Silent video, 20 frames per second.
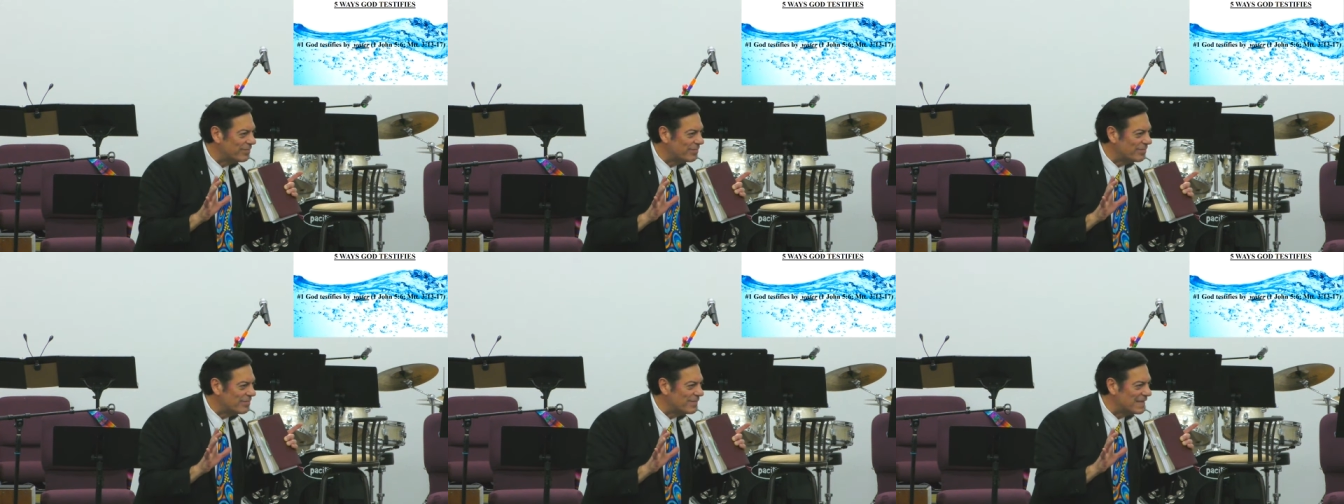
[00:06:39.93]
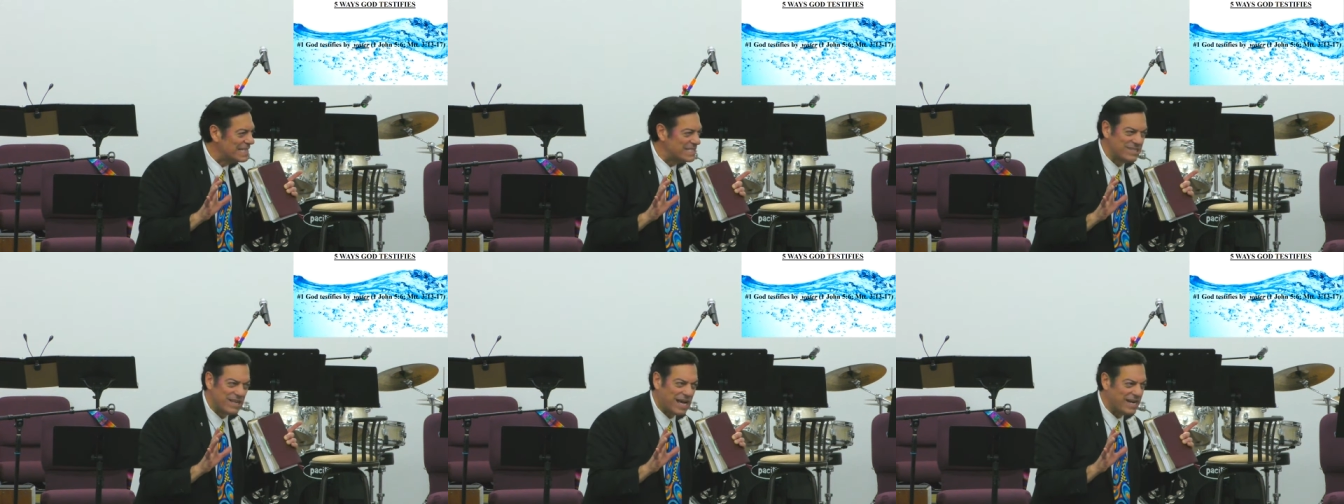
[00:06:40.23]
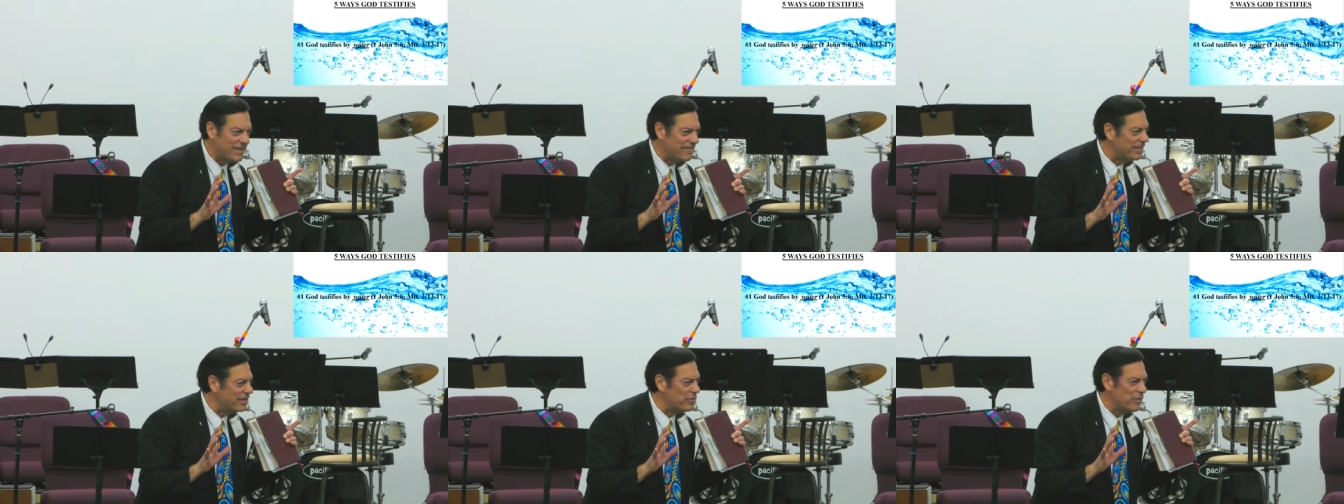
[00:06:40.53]
It's not
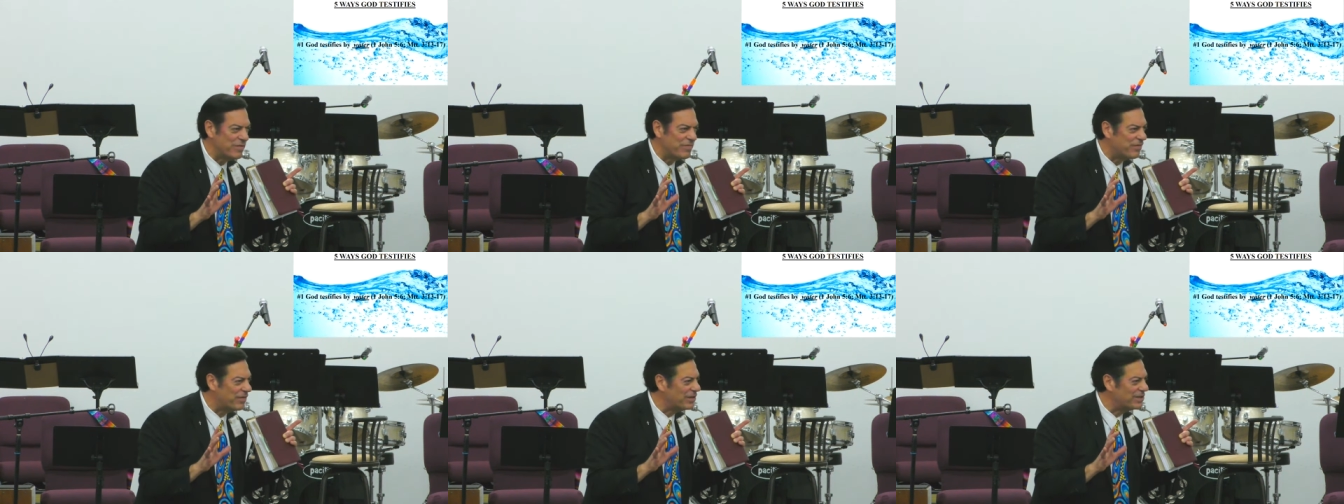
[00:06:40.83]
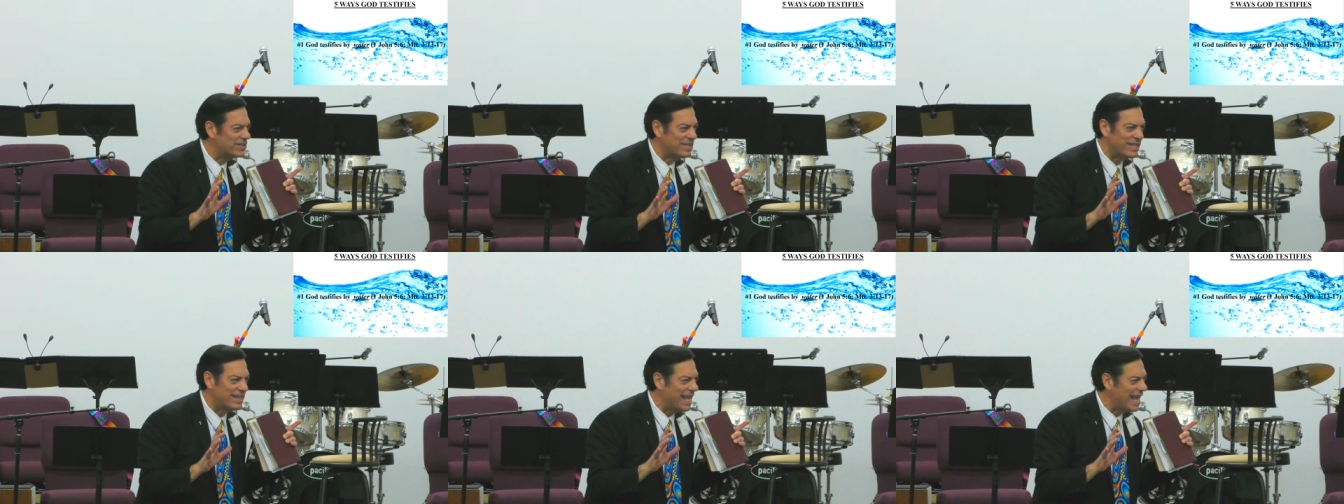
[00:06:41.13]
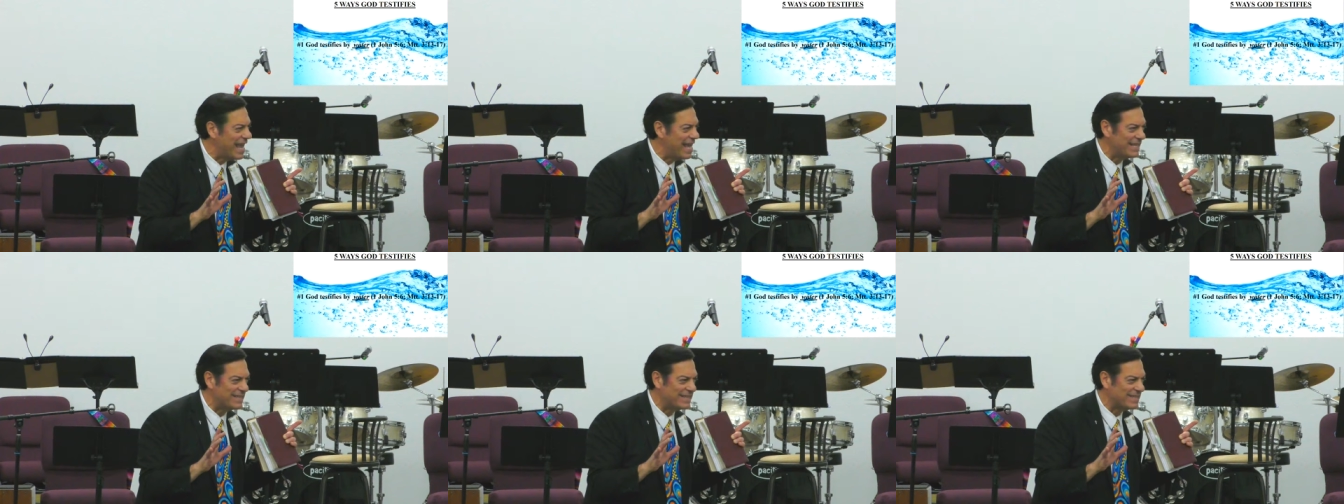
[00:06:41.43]
even referring to
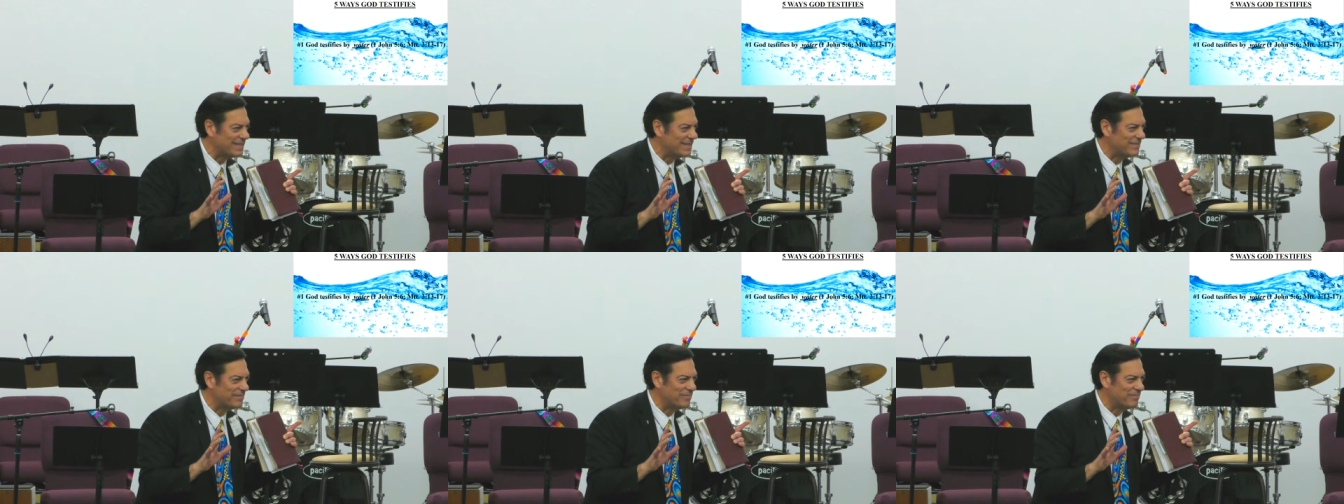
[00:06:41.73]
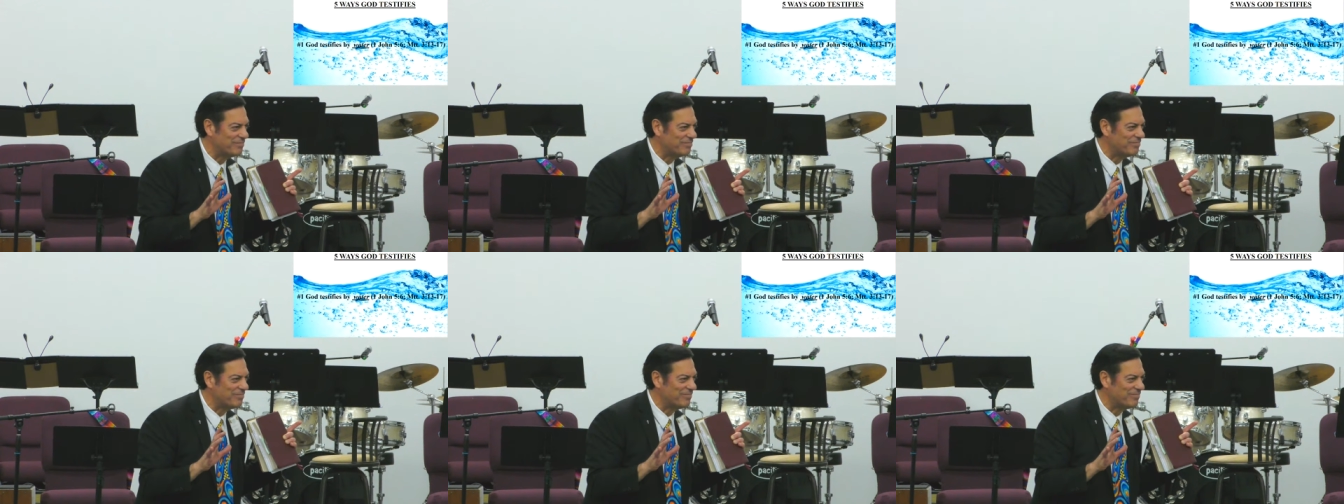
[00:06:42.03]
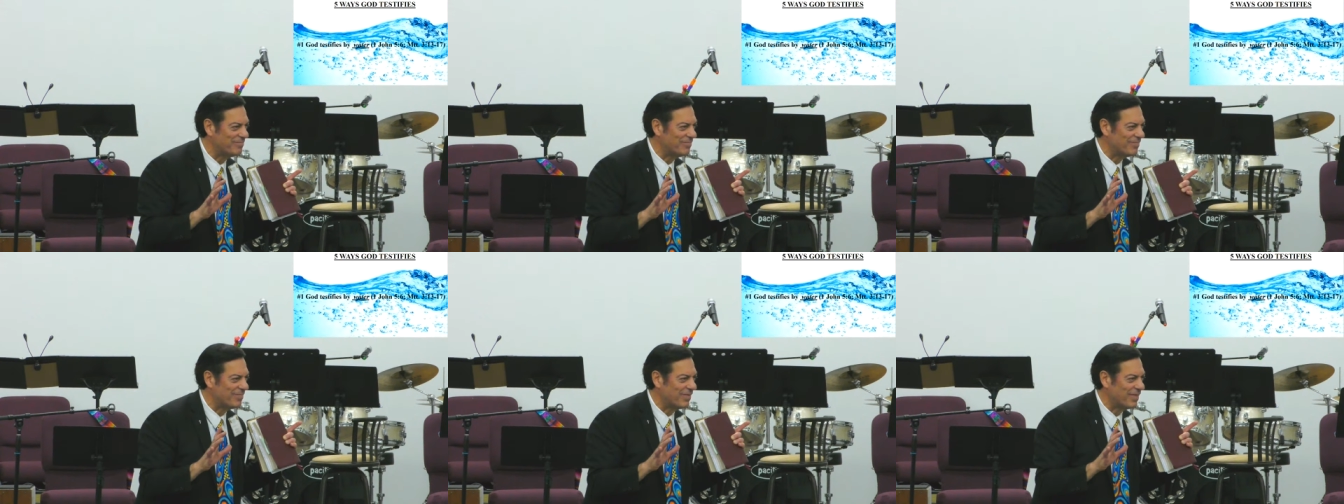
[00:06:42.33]
that.
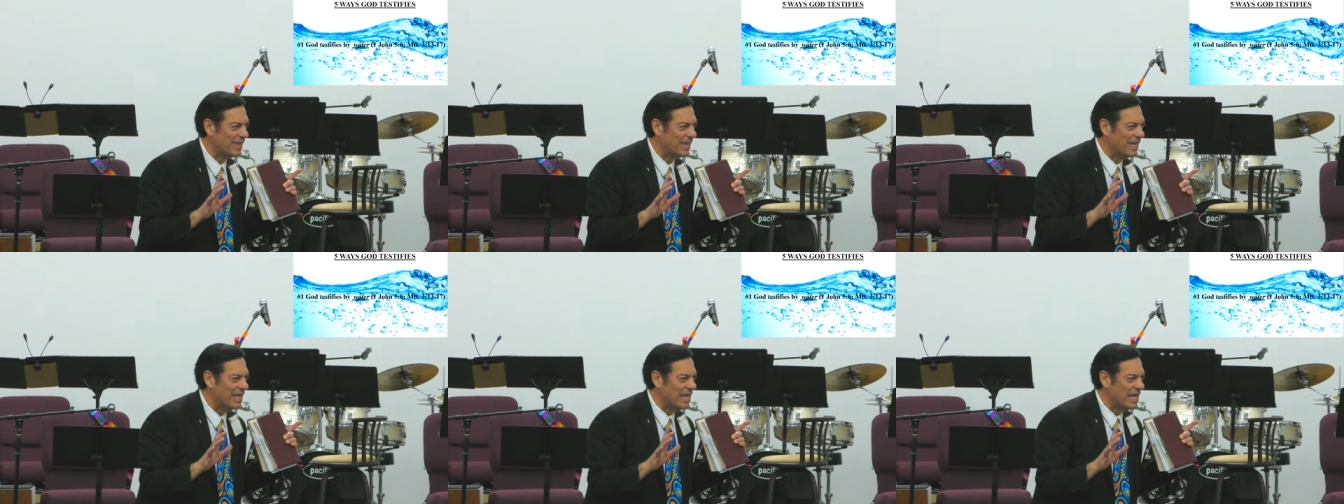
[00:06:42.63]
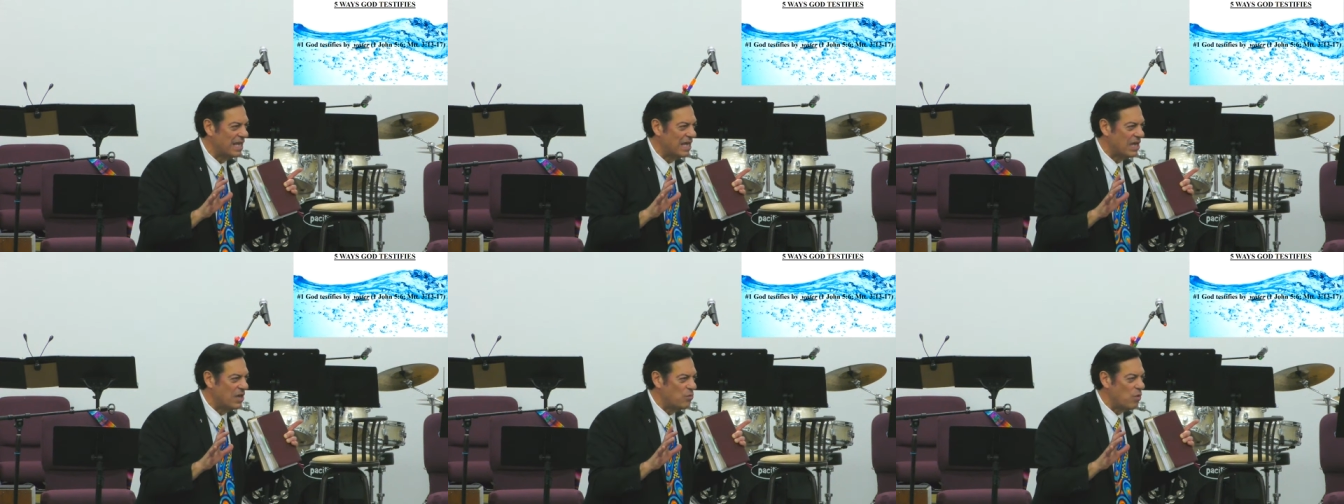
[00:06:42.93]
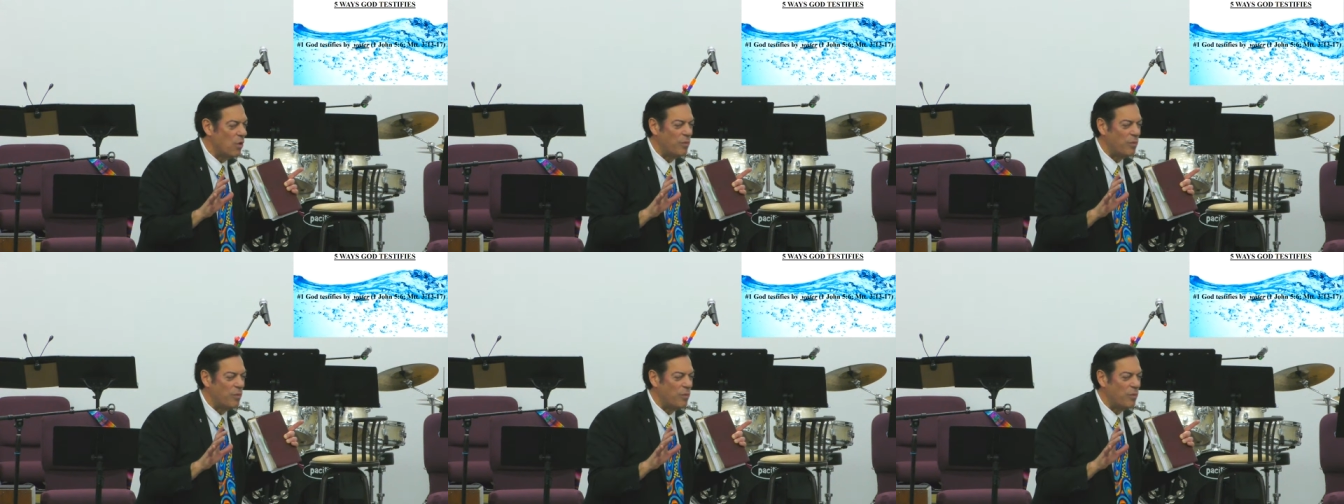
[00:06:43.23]
What